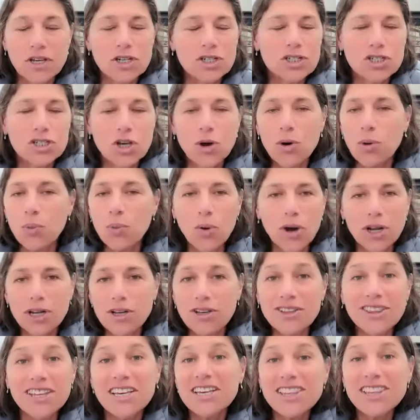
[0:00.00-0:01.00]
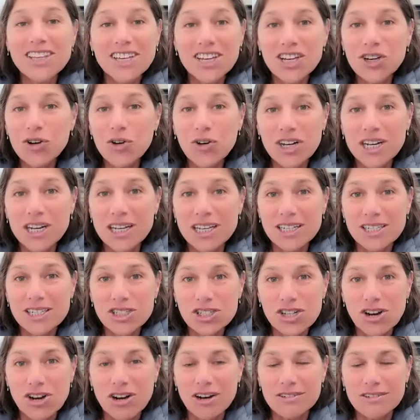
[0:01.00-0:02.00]
So, what do you think the ingredients
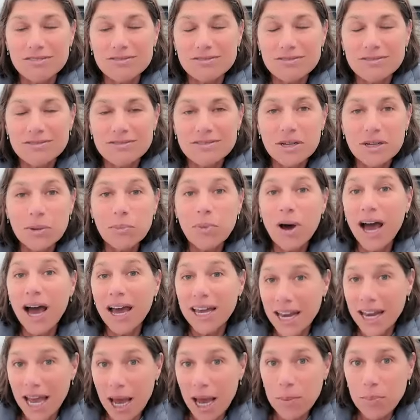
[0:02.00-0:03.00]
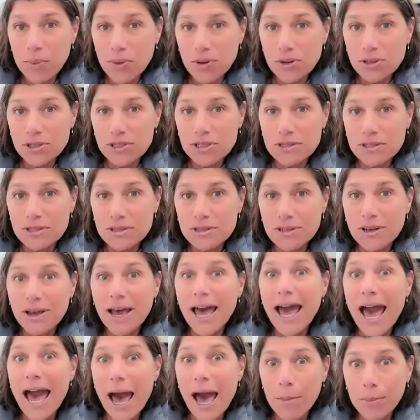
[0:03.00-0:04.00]
are? Pineapples,
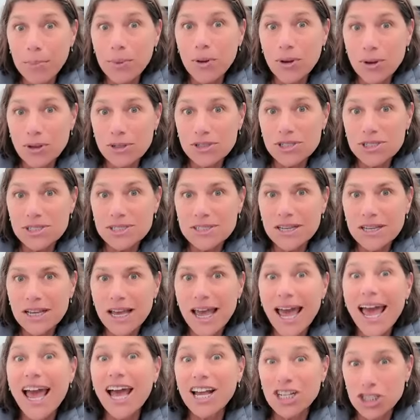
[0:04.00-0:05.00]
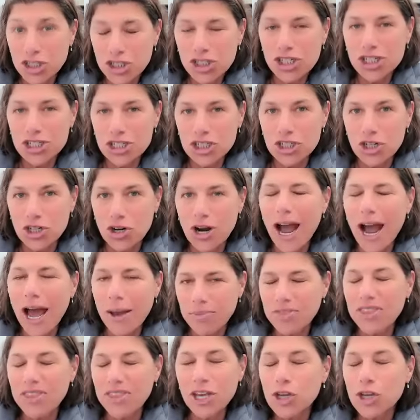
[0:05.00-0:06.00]
apples, and ginger. I
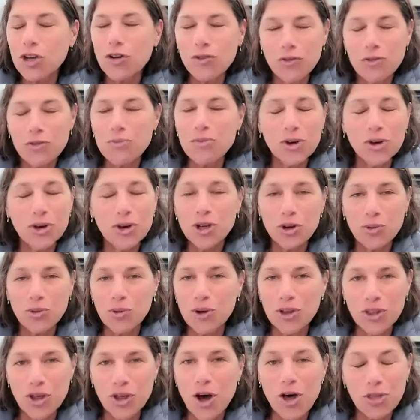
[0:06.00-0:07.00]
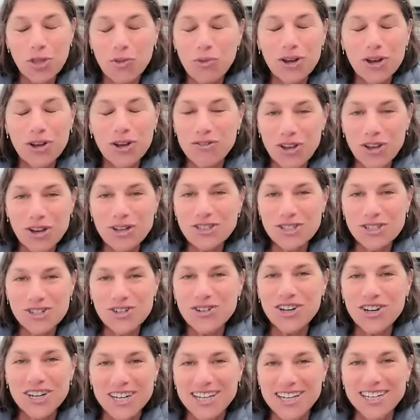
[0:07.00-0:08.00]
think you're familiar with all three of those
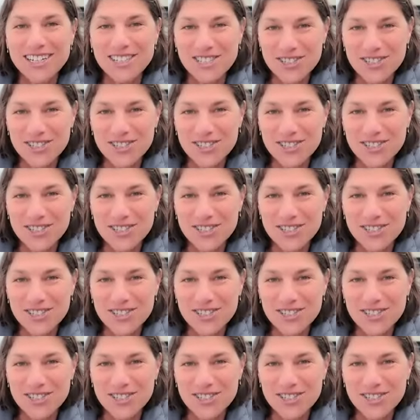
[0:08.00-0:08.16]
ingredients,